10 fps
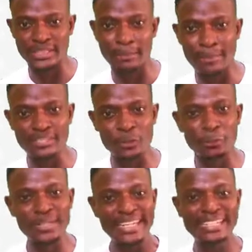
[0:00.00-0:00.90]
that best
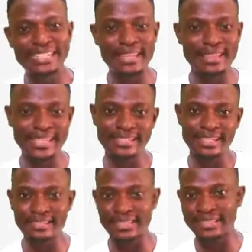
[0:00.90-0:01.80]
completes this
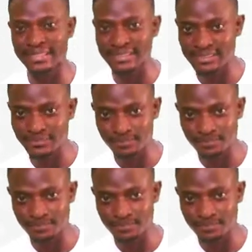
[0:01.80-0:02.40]
sentence.